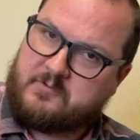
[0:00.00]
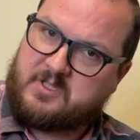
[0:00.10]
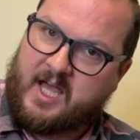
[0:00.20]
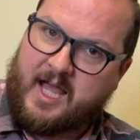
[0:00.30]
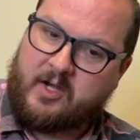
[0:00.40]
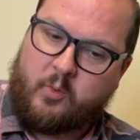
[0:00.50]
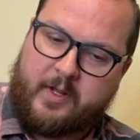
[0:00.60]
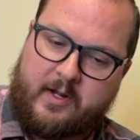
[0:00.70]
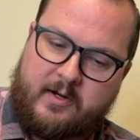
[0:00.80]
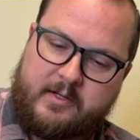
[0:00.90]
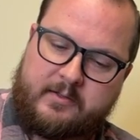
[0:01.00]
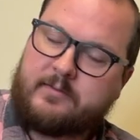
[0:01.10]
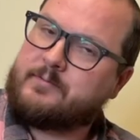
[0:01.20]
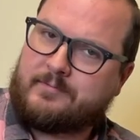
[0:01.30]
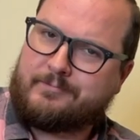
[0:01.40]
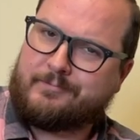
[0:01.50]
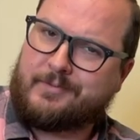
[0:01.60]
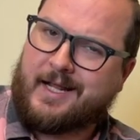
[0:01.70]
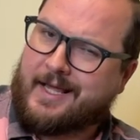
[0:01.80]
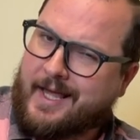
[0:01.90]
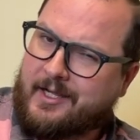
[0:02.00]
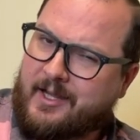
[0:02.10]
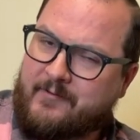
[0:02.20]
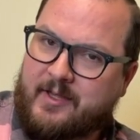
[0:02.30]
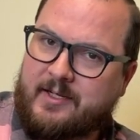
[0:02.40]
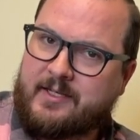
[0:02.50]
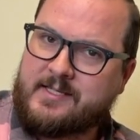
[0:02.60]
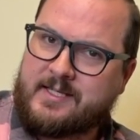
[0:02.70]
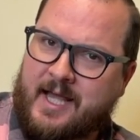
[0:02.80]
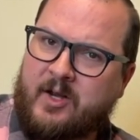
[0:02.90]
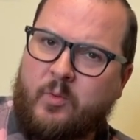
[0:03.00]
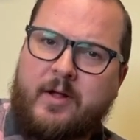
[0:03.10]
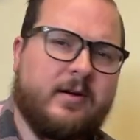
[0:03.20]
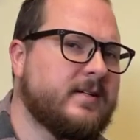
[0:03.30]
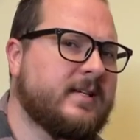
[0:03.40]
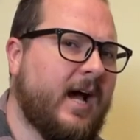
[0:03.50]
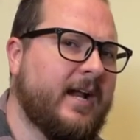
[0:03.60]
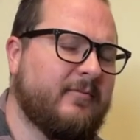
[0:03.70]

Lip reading: Kind of weird, but I kind of love it because kind of weird is kind